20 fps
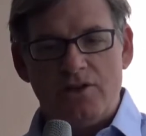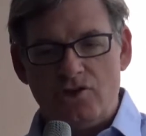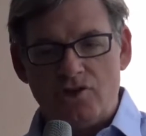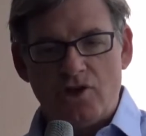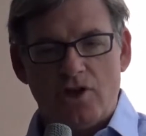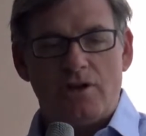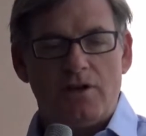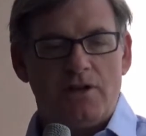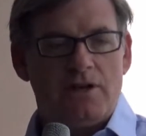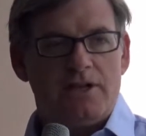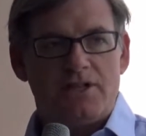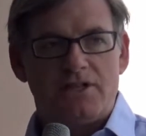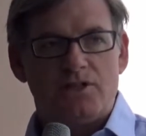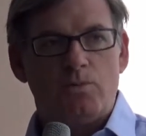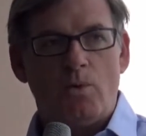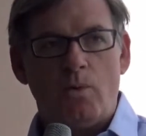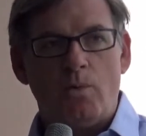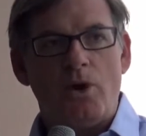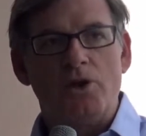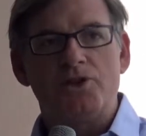
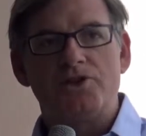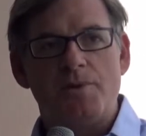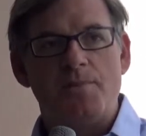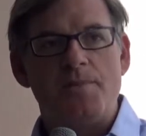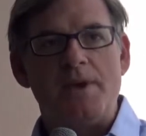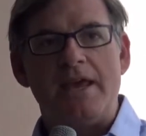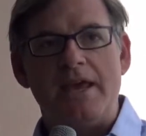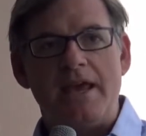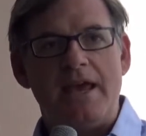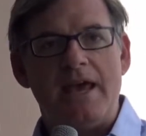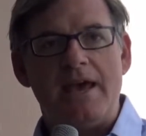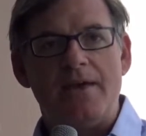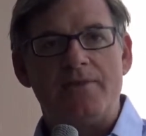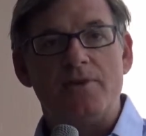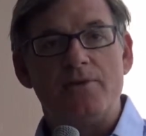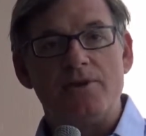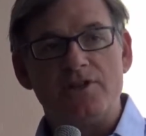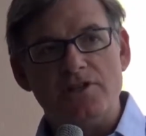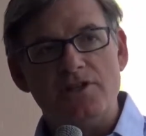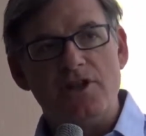Journalists will want to be here.
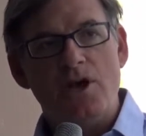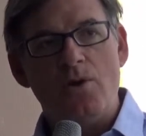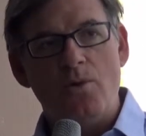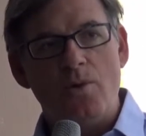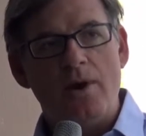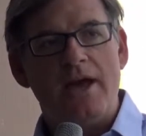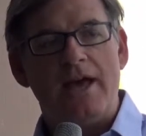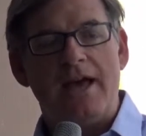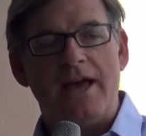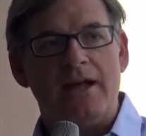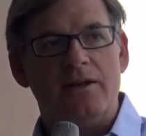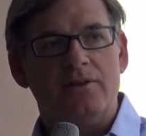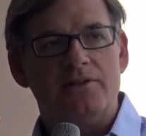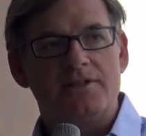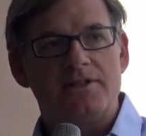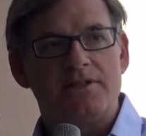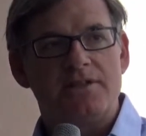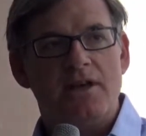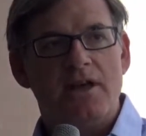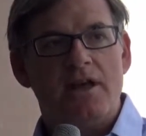There is nowhere
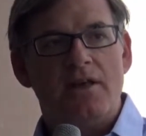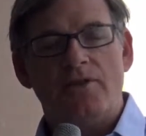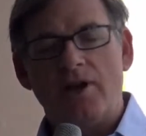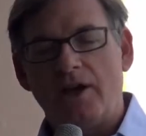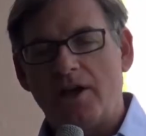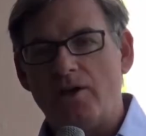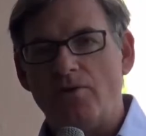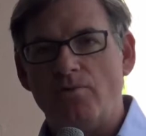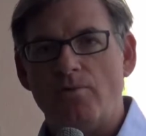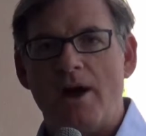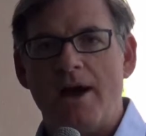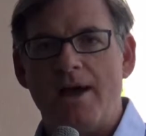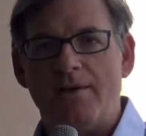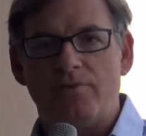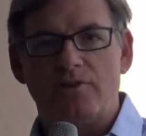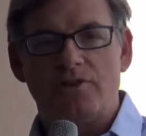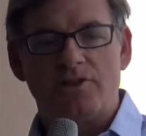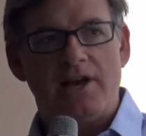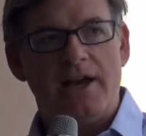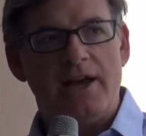else that can
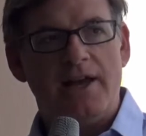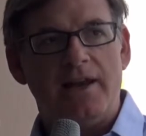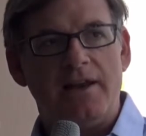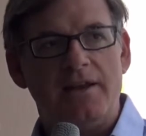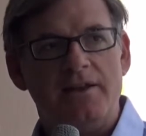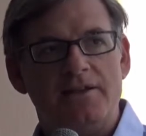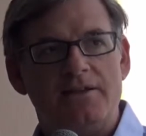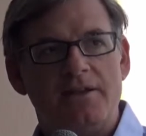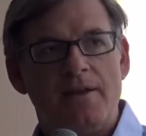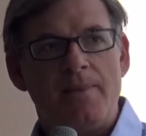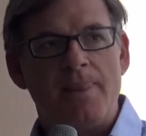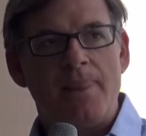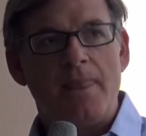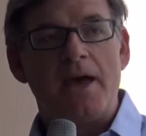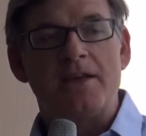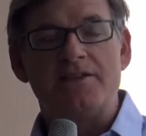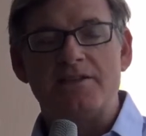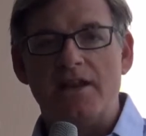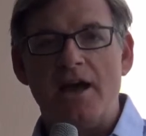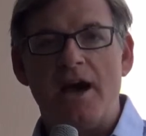rival Thailand
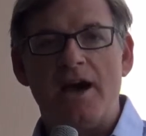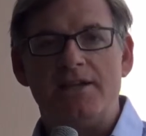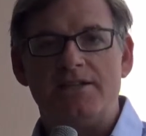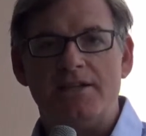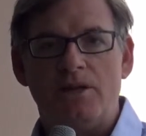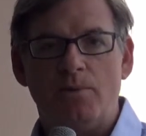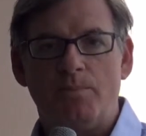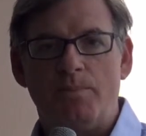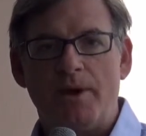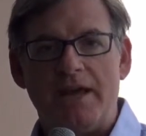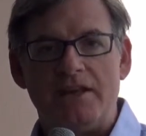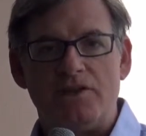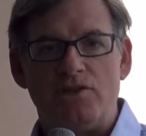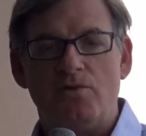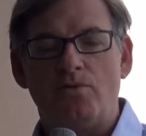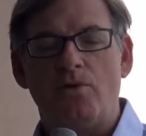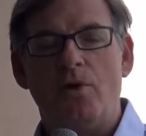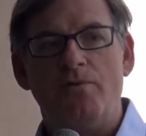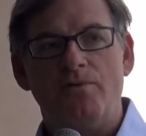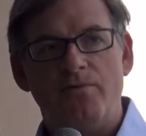as an ideal base.
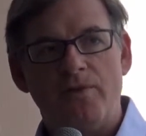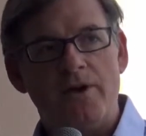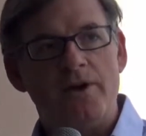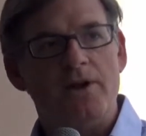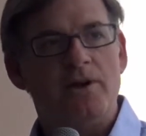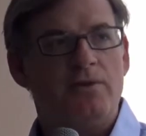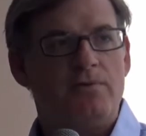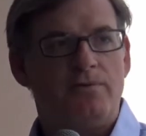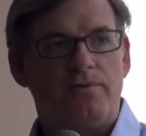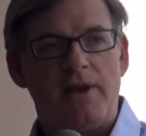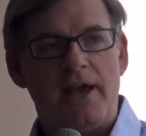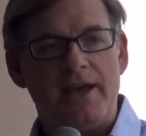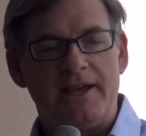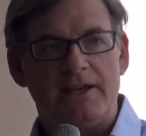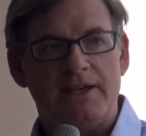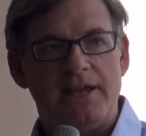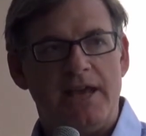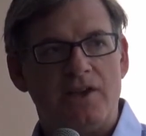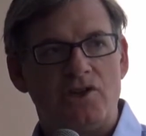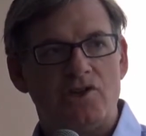You've got very good flight
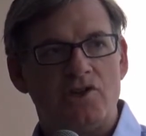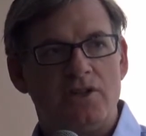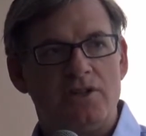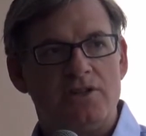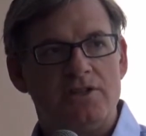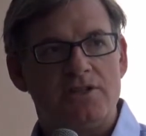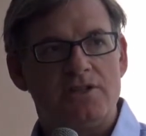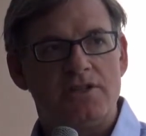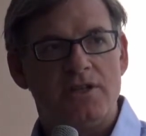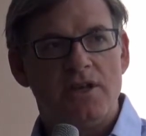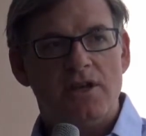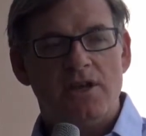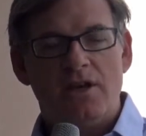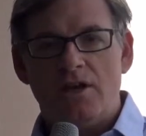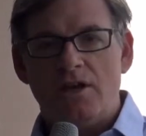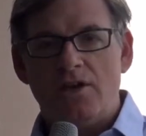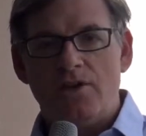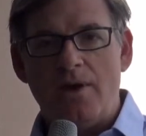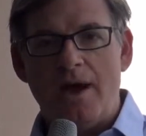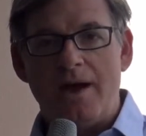connections.
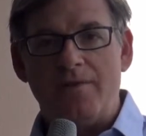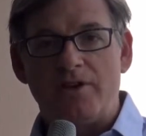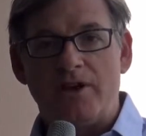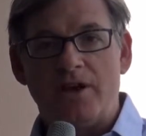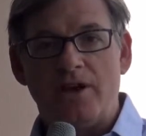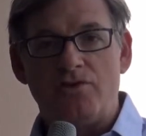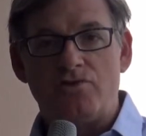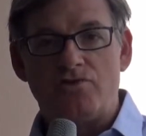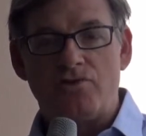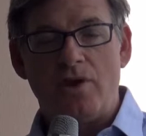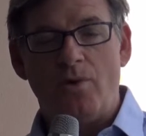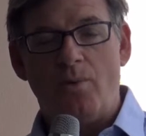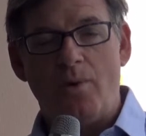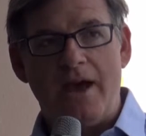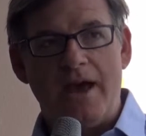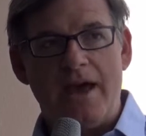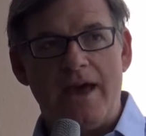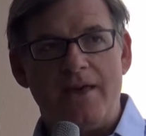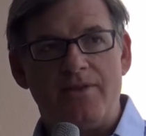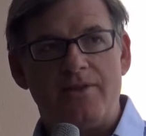You have a country
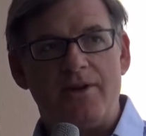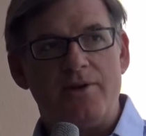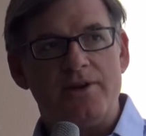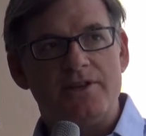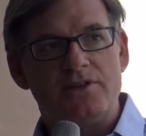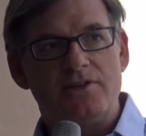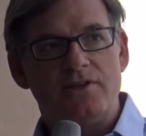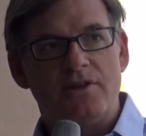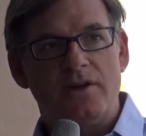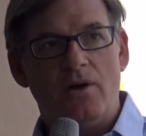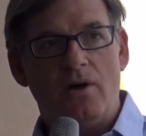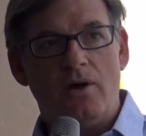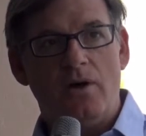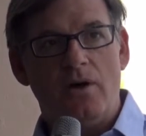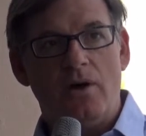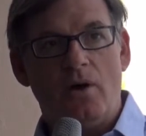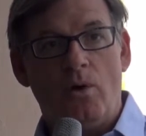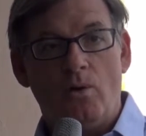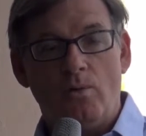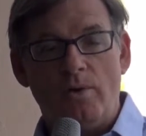where there is
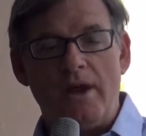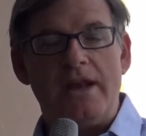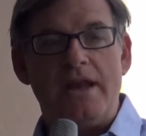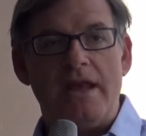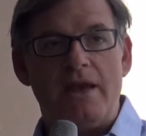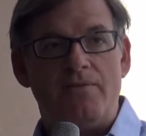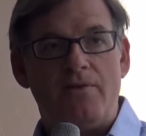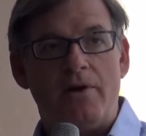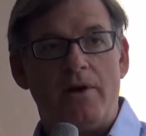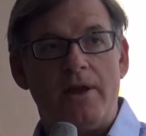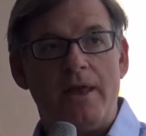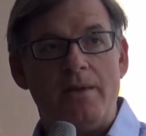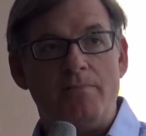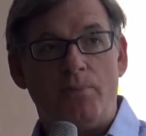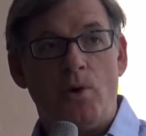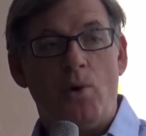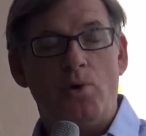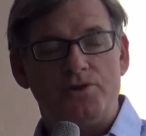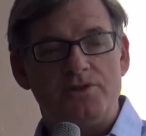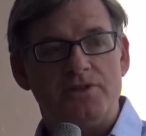already a very
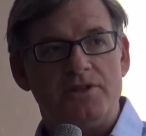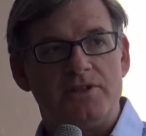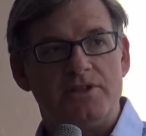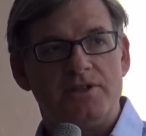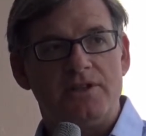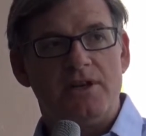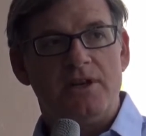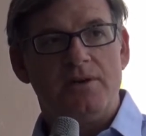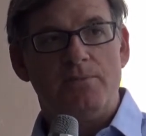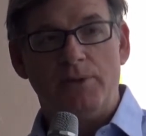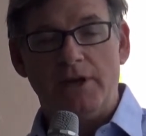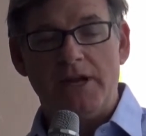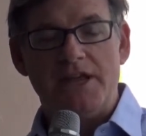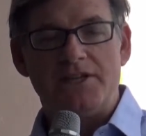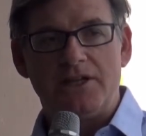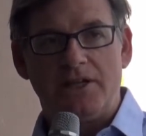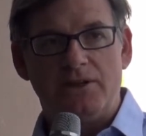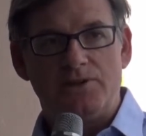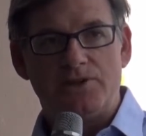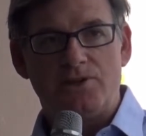important
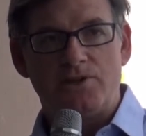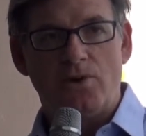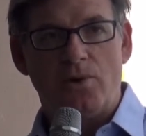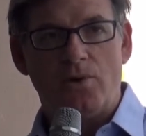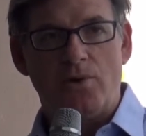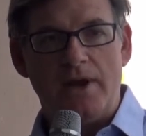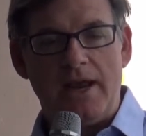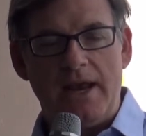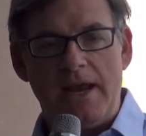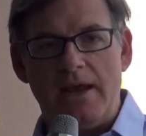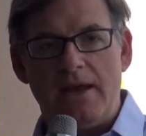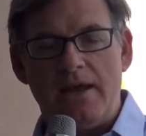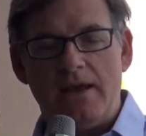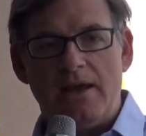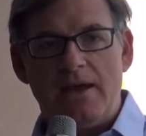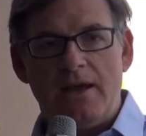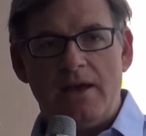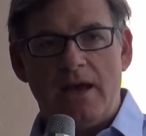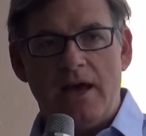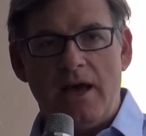political story,
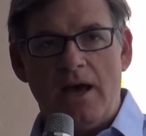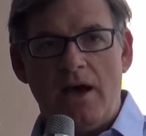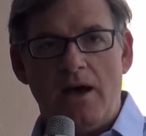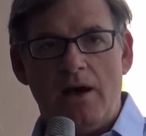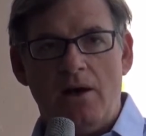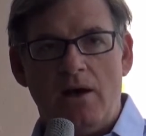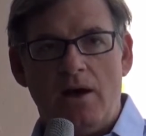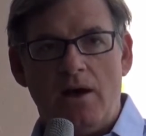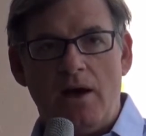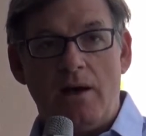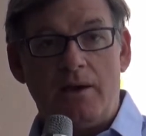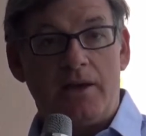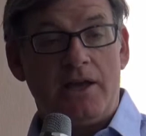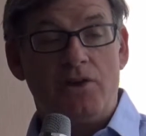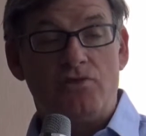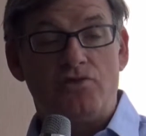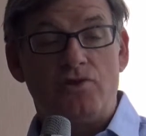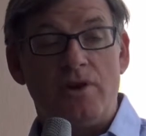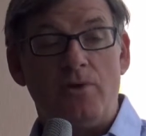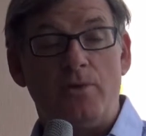a
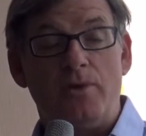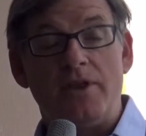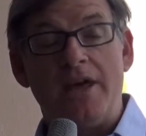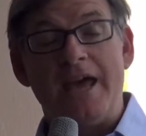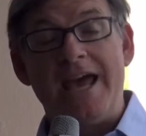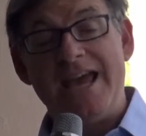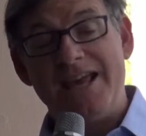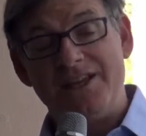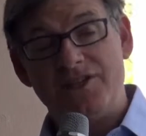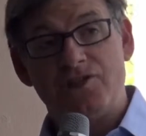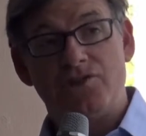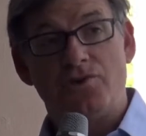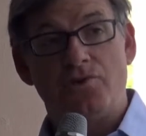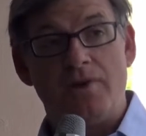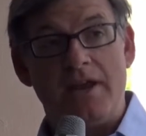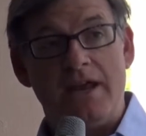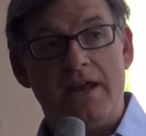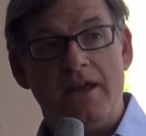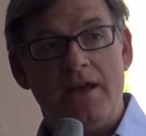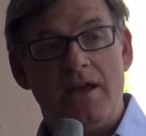country with a
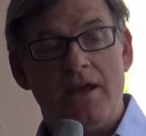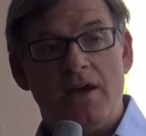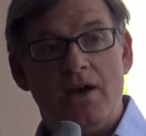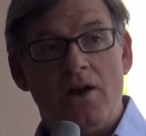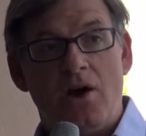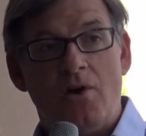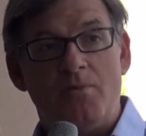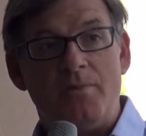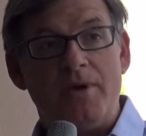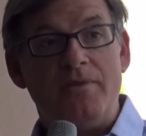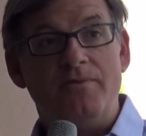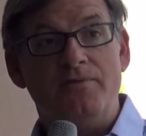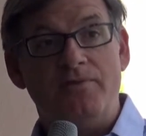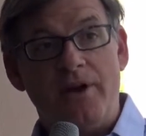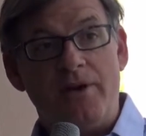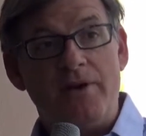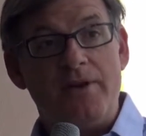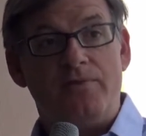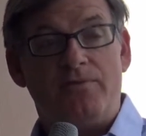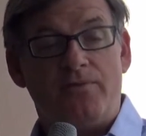history of being
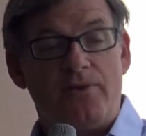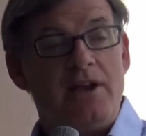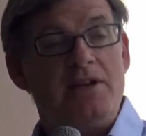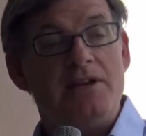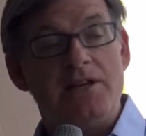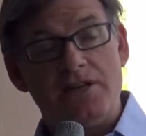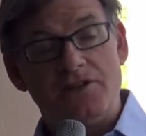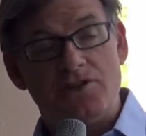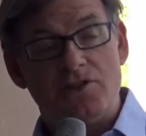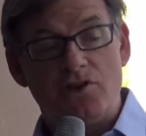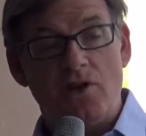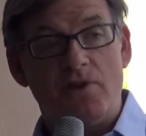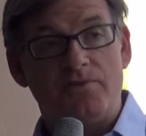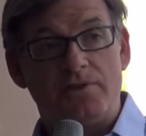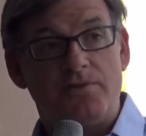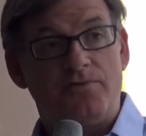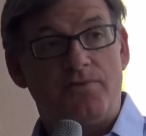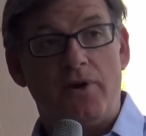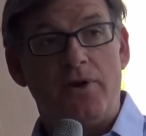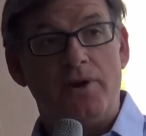very friendly
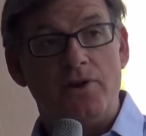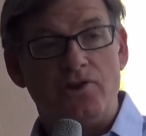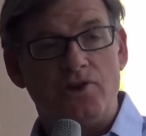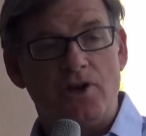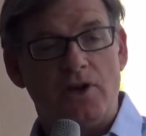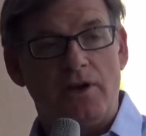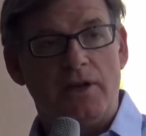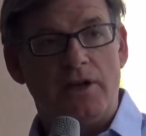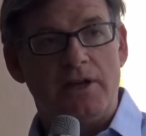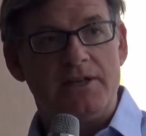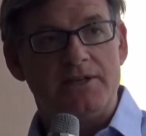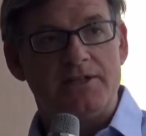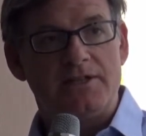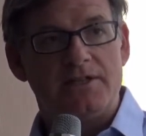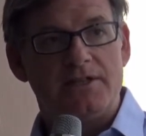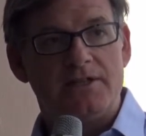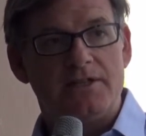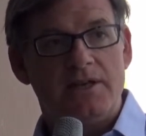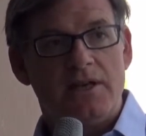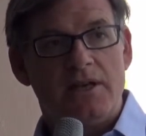to foreign
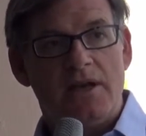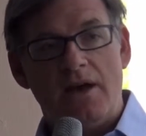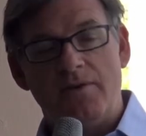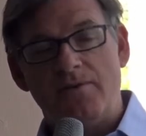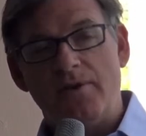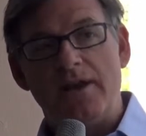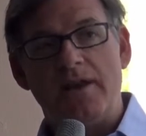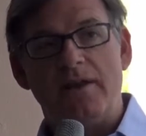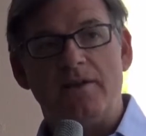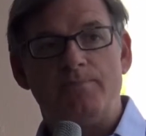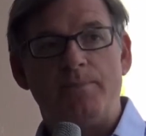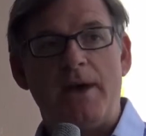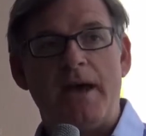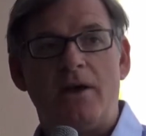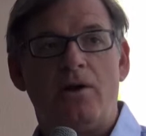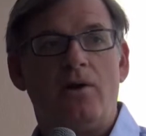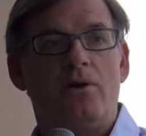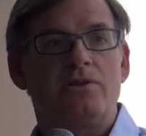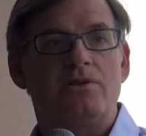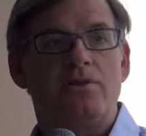journalists.
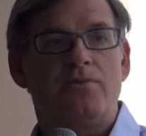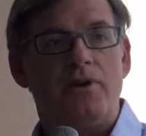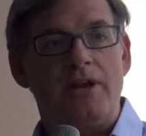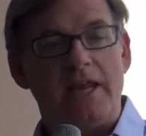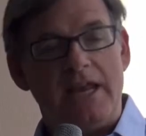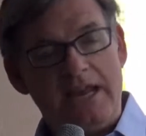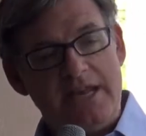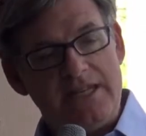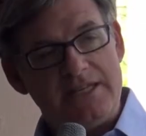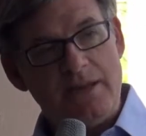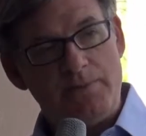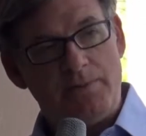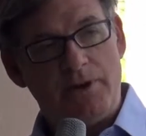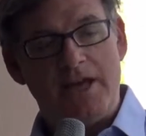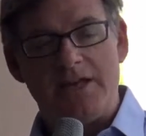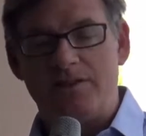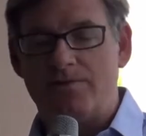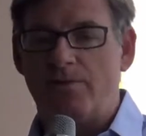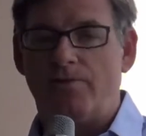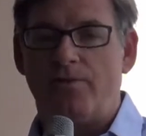Bangkok's a very easy
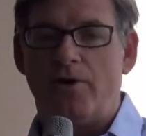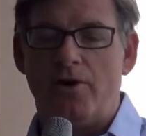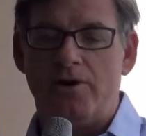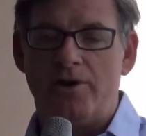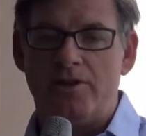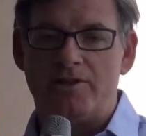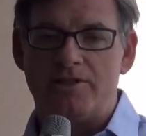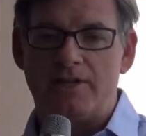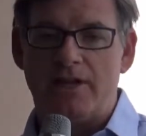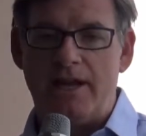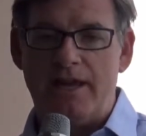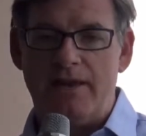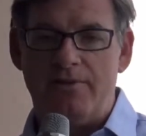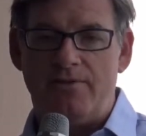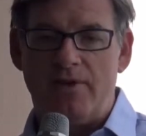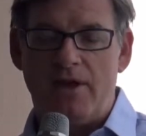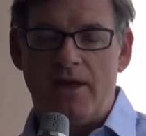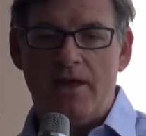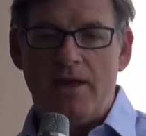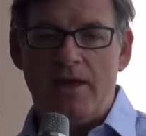place for foreigners to live,